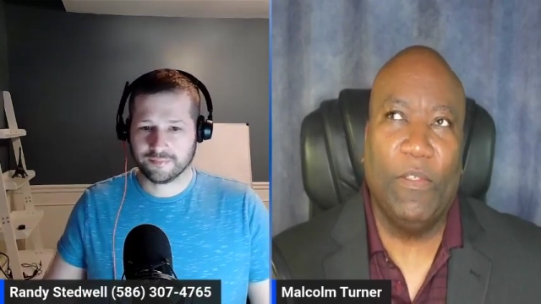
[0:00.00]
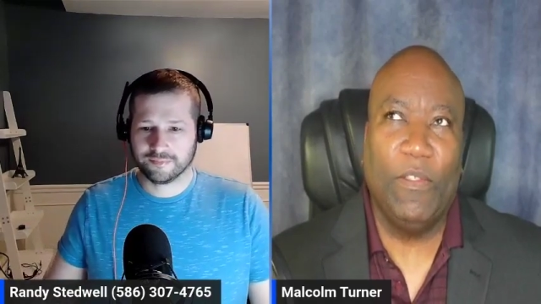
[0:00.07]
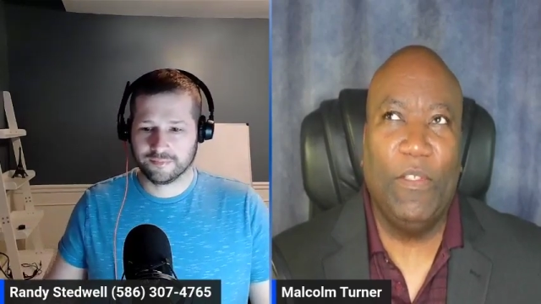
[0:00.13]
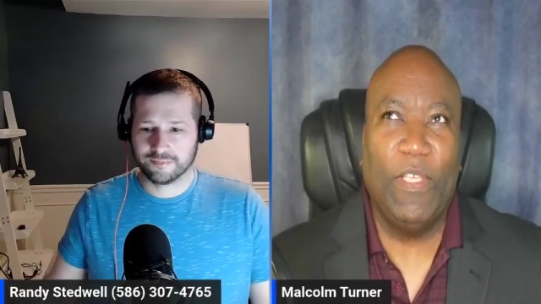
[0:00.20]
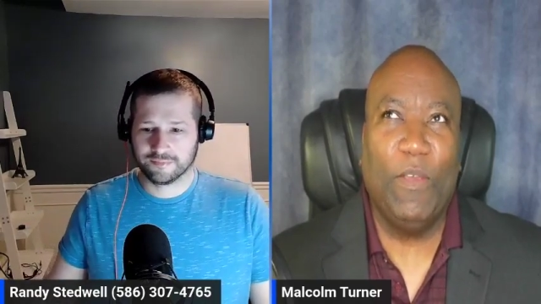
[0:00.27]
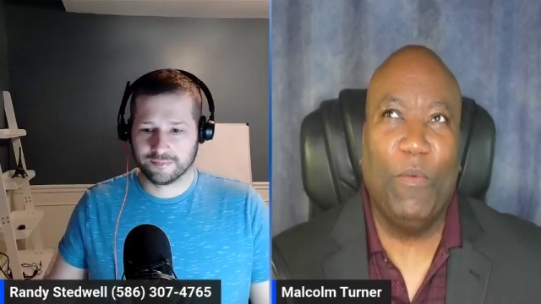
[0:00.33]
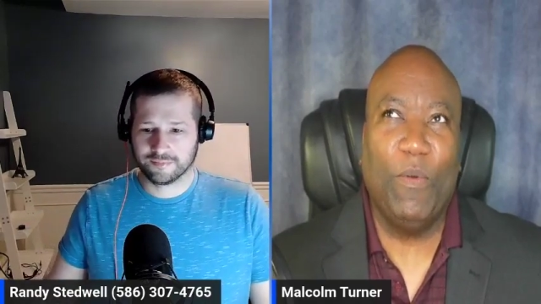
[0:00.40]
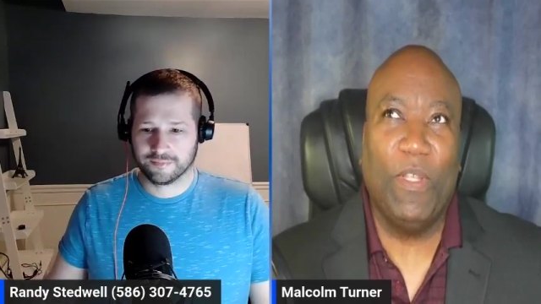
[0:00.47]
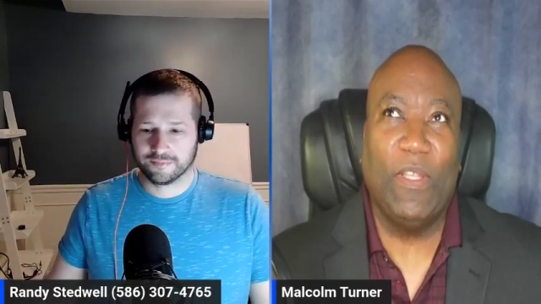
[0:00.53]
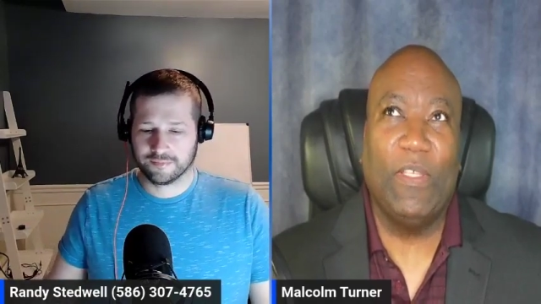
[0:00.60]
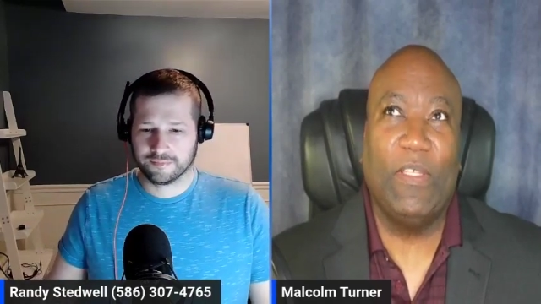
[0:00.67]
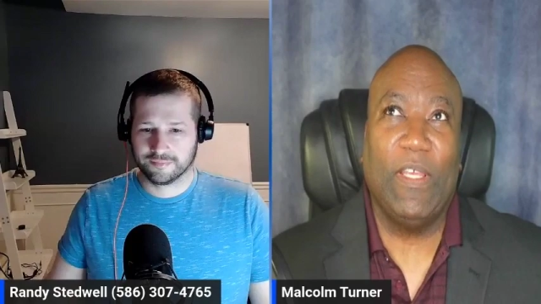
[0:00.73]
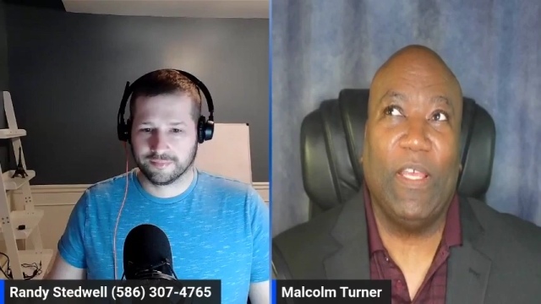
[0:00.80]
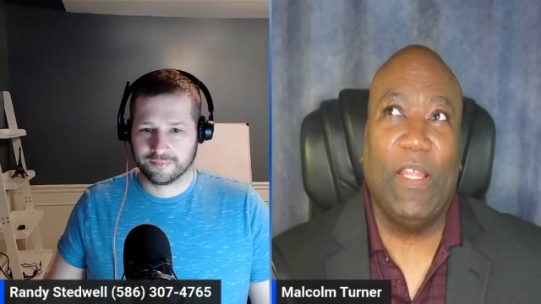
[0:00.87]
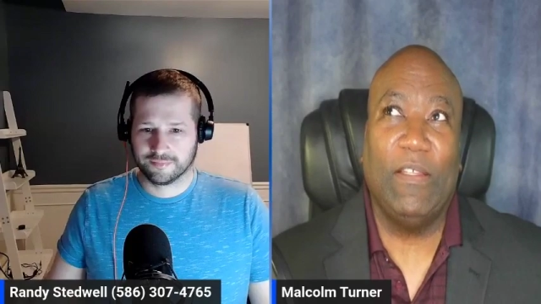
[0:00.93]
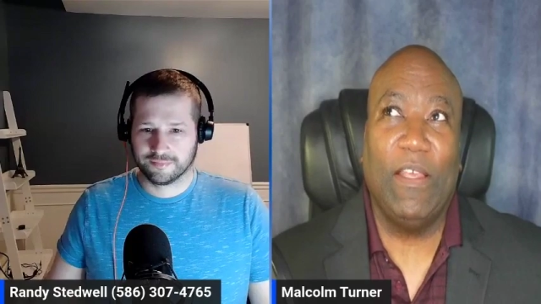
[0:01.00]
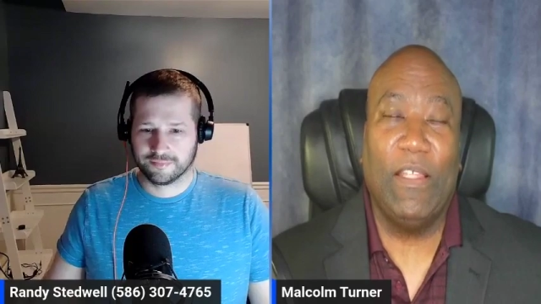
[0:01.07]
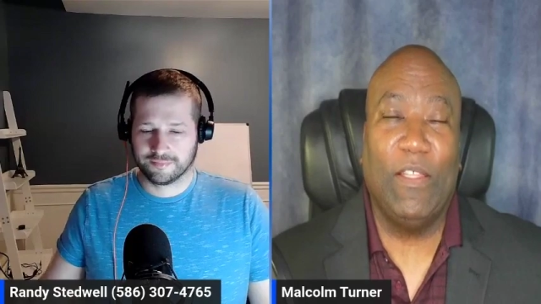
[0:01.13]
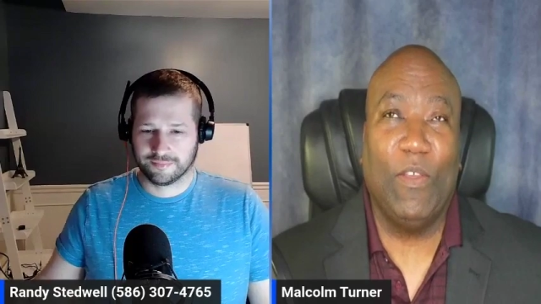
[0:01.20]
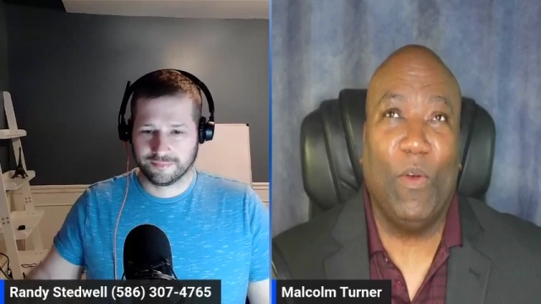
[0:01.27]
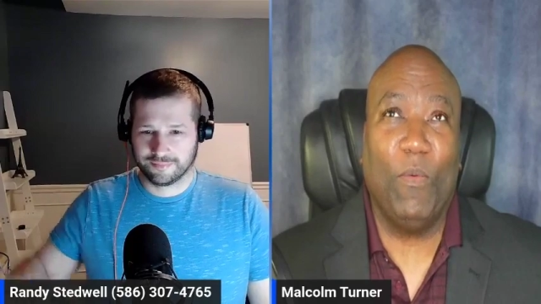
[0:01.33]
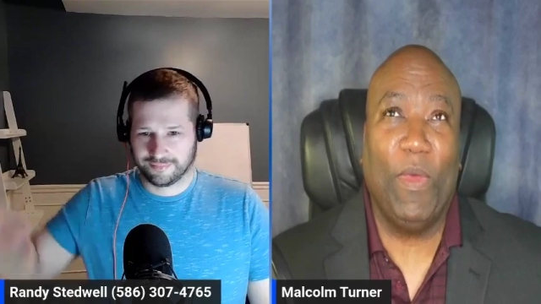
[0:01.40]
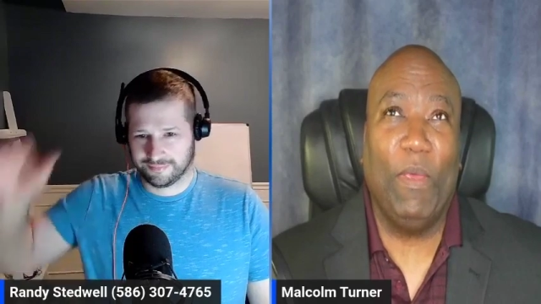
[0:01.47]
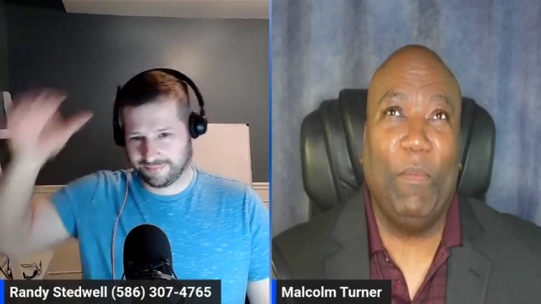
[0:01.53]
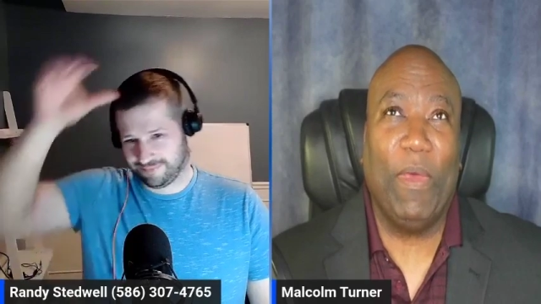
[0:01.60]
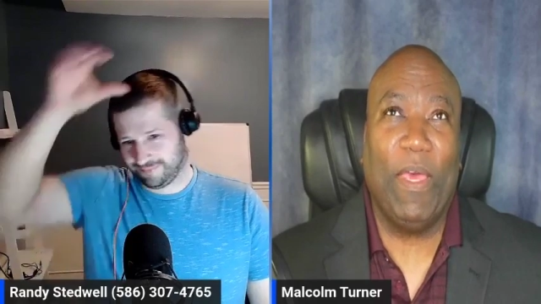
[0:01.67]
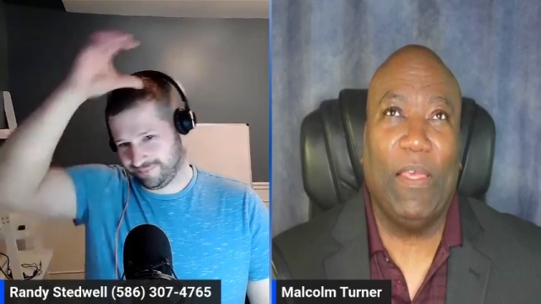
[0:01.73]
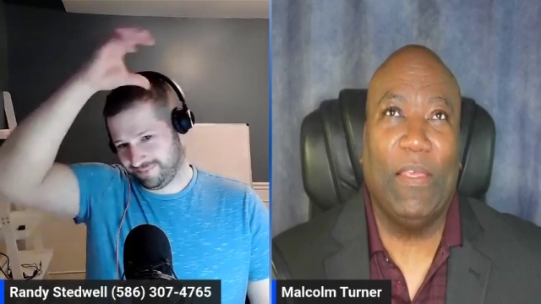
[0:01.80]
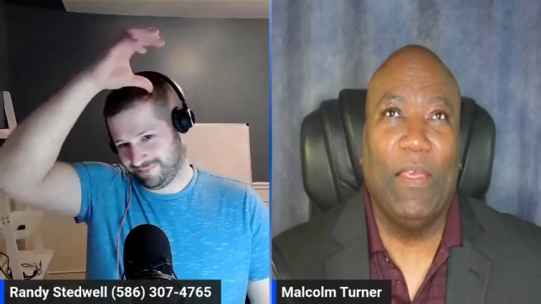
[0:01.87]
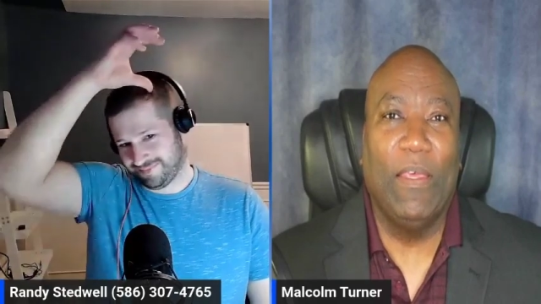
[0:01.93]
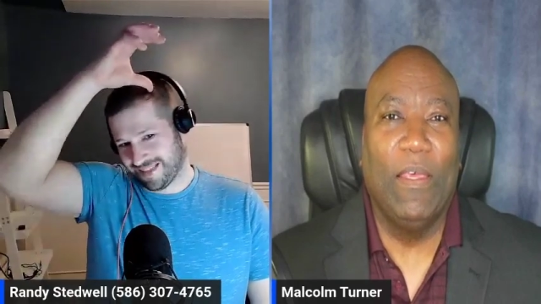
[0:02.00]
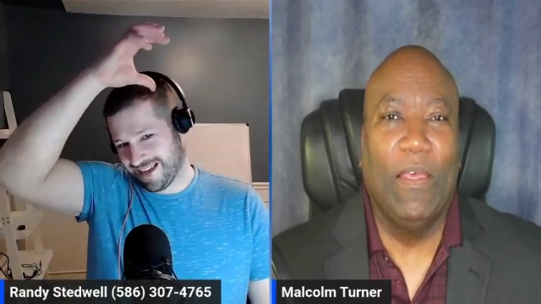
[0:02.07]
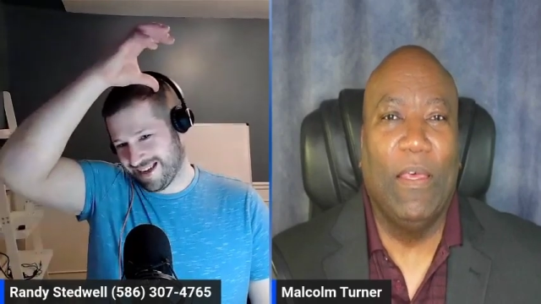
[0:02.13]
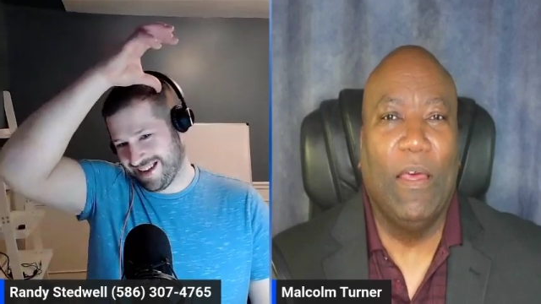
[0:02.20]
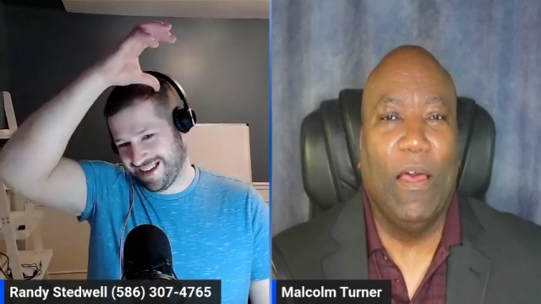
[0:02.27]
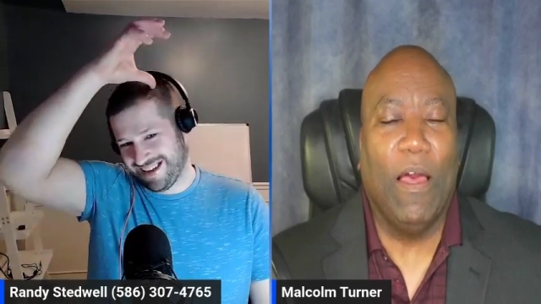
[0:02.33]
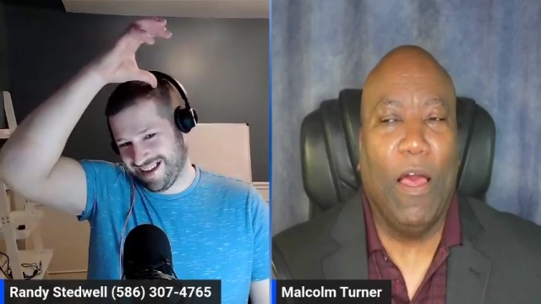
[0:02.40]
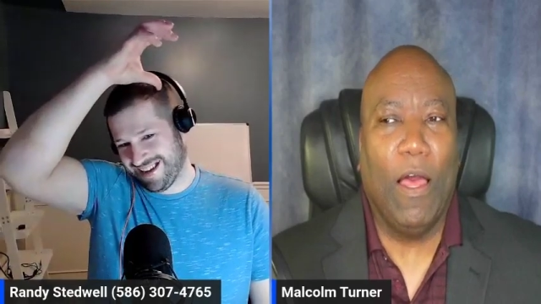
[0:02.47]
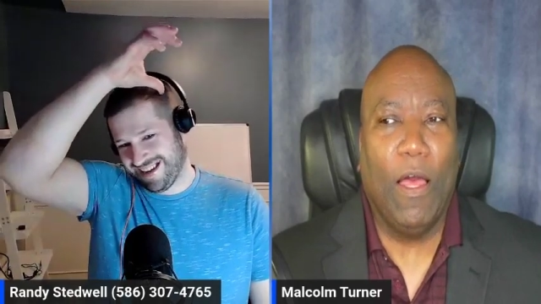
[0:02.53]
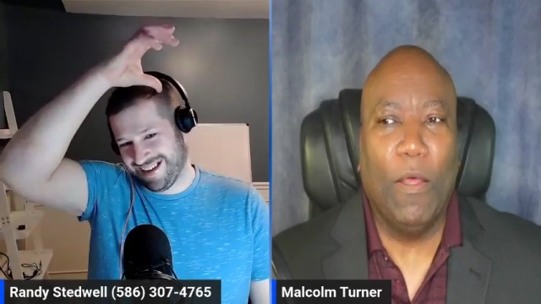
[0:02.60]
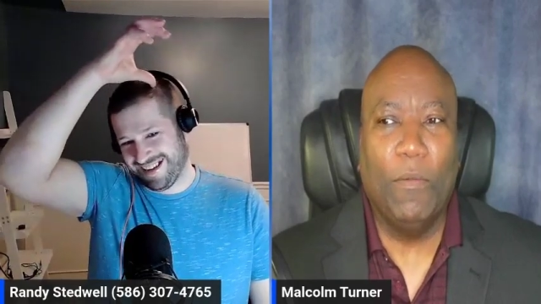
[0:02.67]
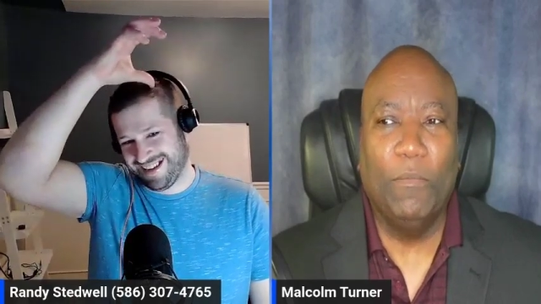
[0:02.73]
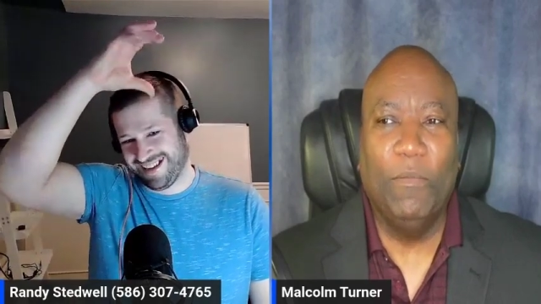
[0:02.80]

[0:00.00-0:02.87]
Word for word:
Speaker 1: you say real estate, you have to go way back. Um,